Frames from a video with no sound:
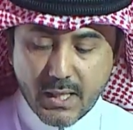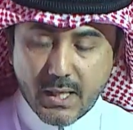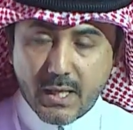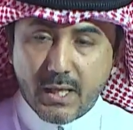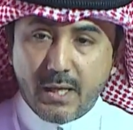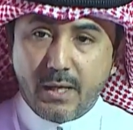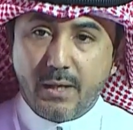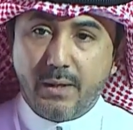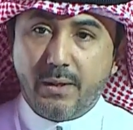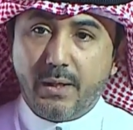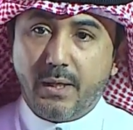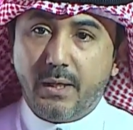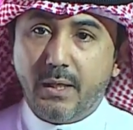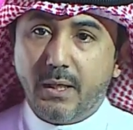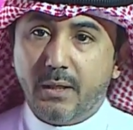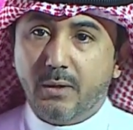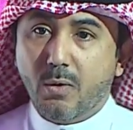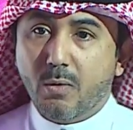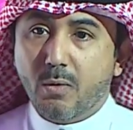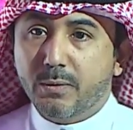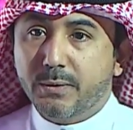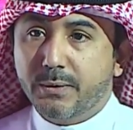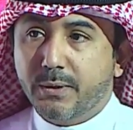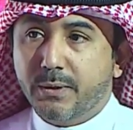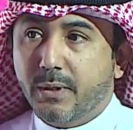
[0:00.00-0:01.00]
goes
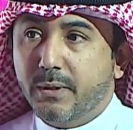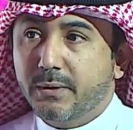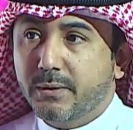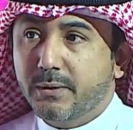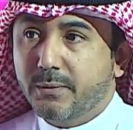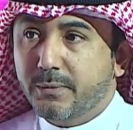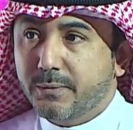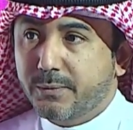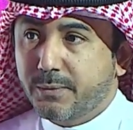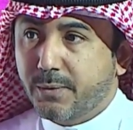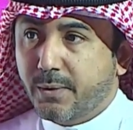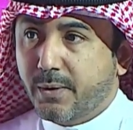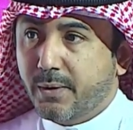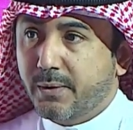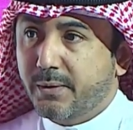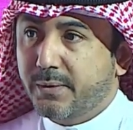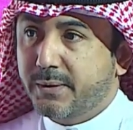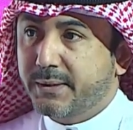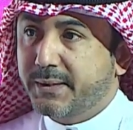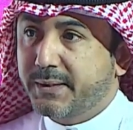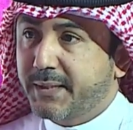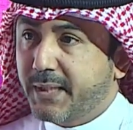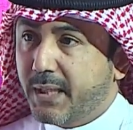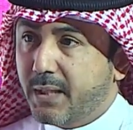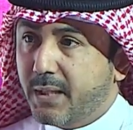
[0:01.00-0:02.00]
through the same
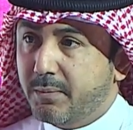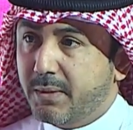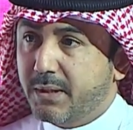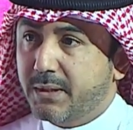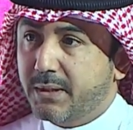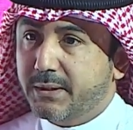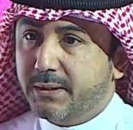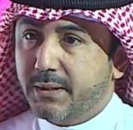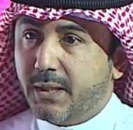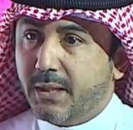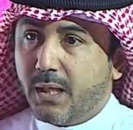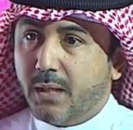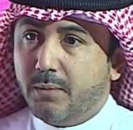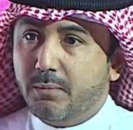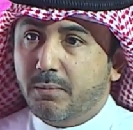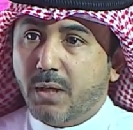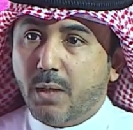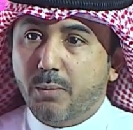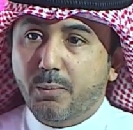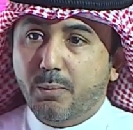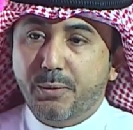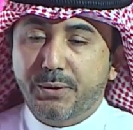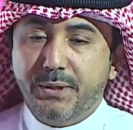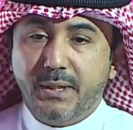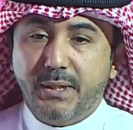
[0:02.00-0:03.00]
enzyme, lipoprotein
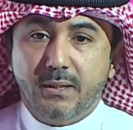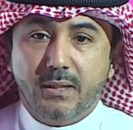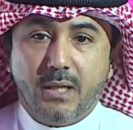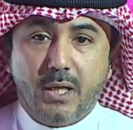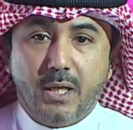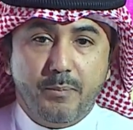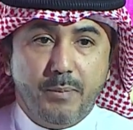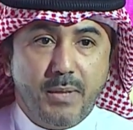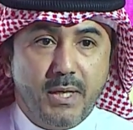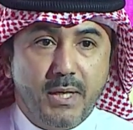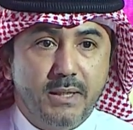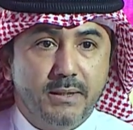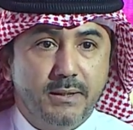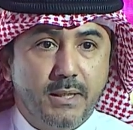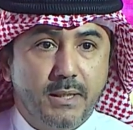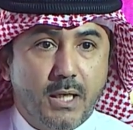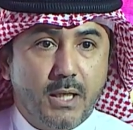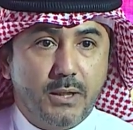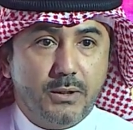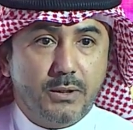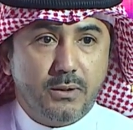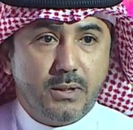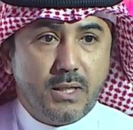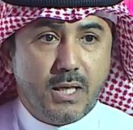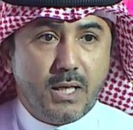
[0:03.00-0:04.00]
lipase, hydrolyzed.
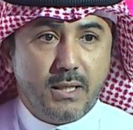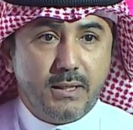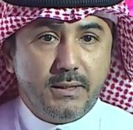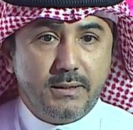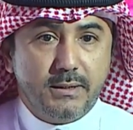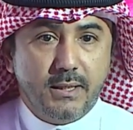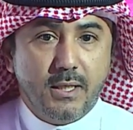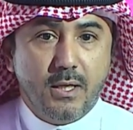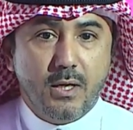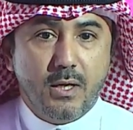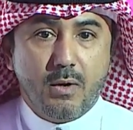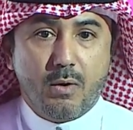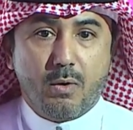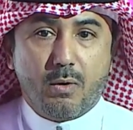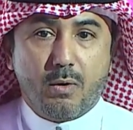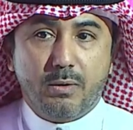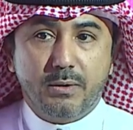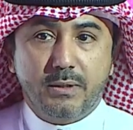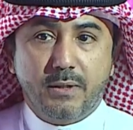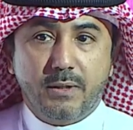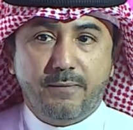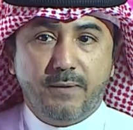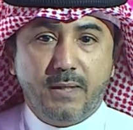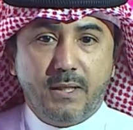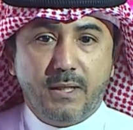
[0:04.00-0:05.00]
All the free fatty
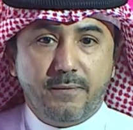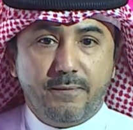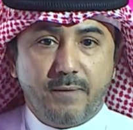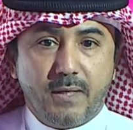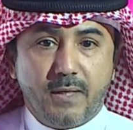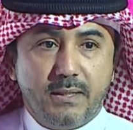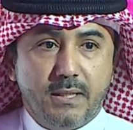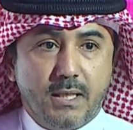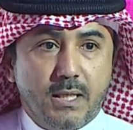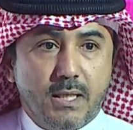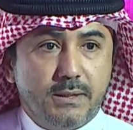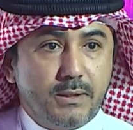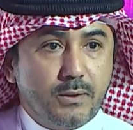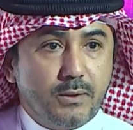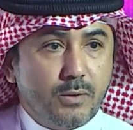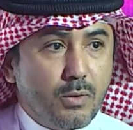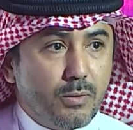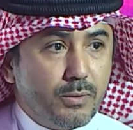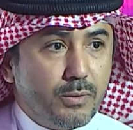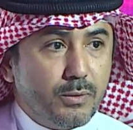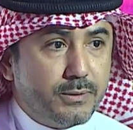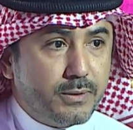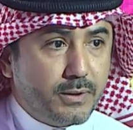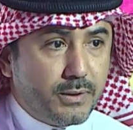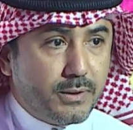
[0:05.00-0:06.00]
acid goes to the
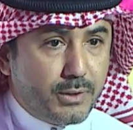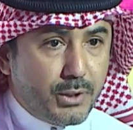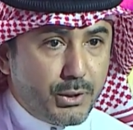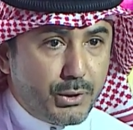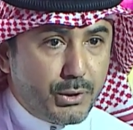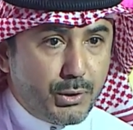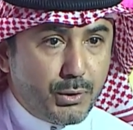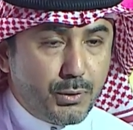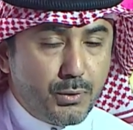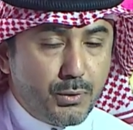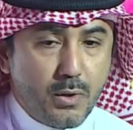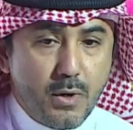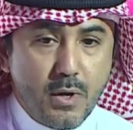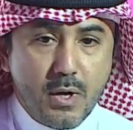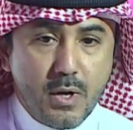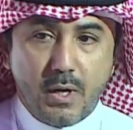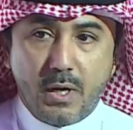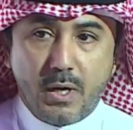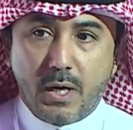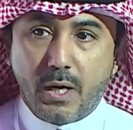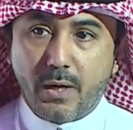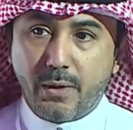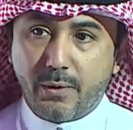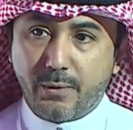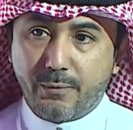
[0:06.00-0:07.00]
tissue, either for
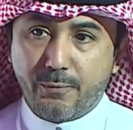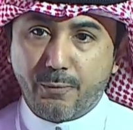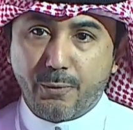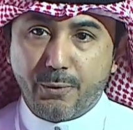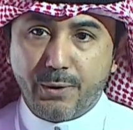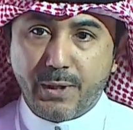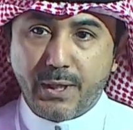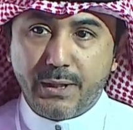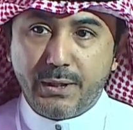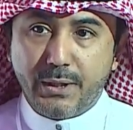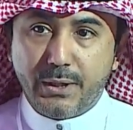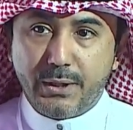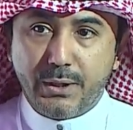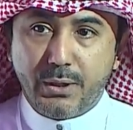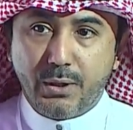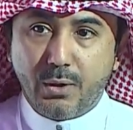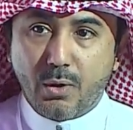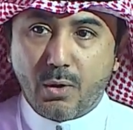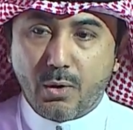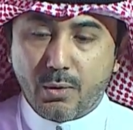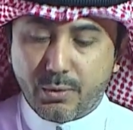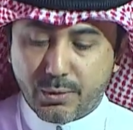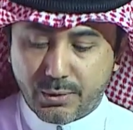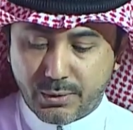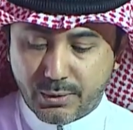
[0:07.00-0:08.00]
energy or
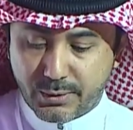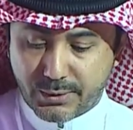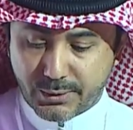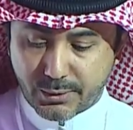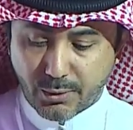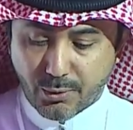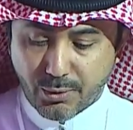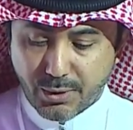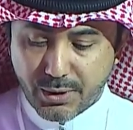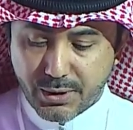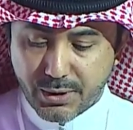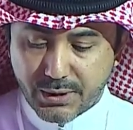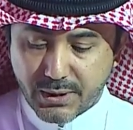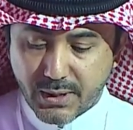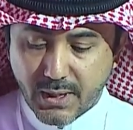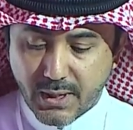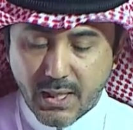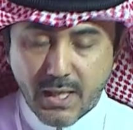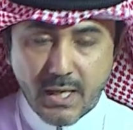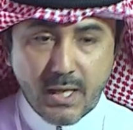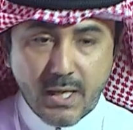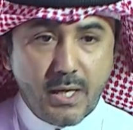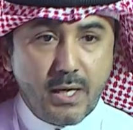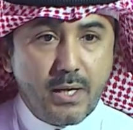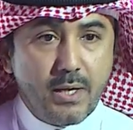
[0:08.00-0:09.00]
storage. And
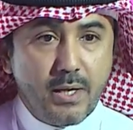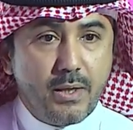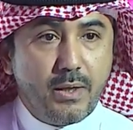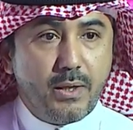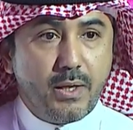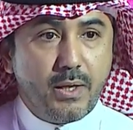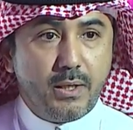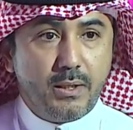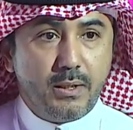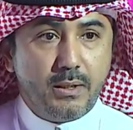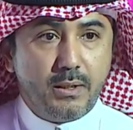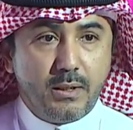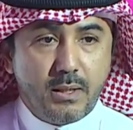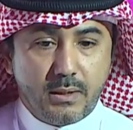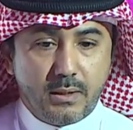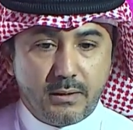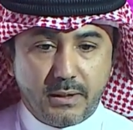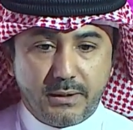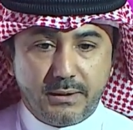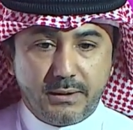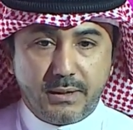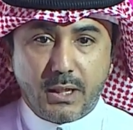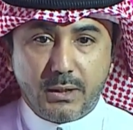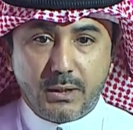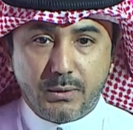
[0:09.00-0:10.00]
then the size will
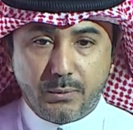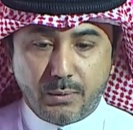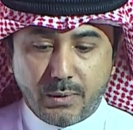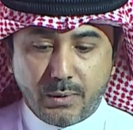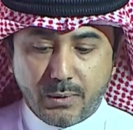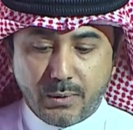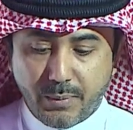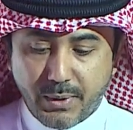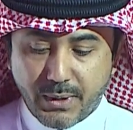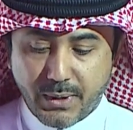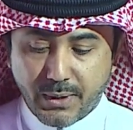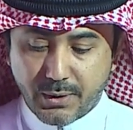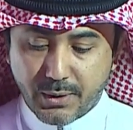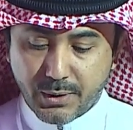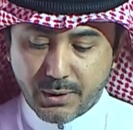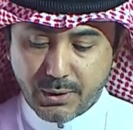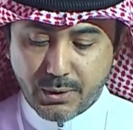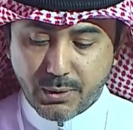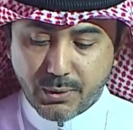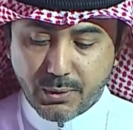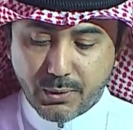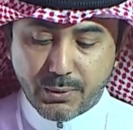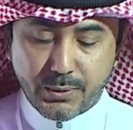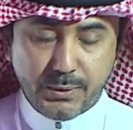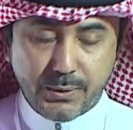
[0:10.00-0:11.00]
be reduced
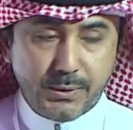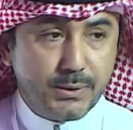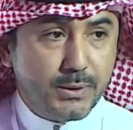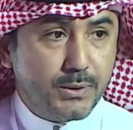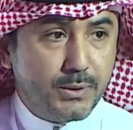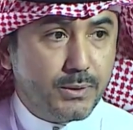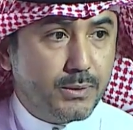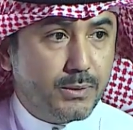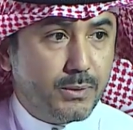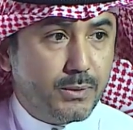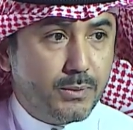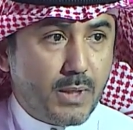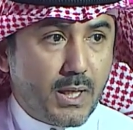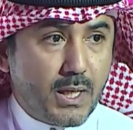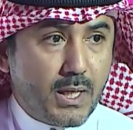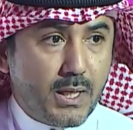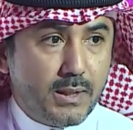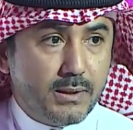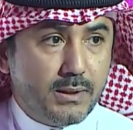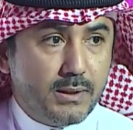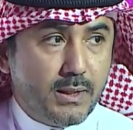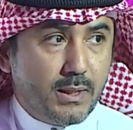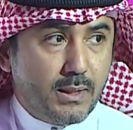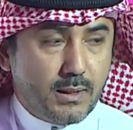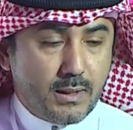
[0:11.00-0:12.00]
to
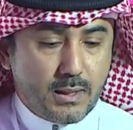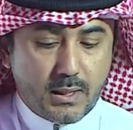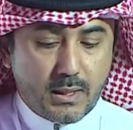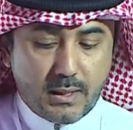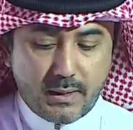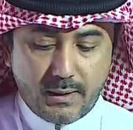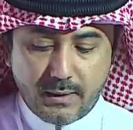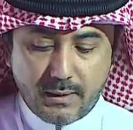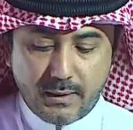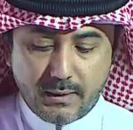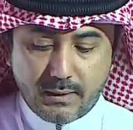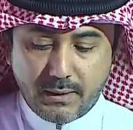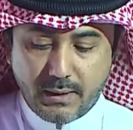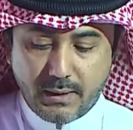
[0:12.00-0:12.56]
ILDL.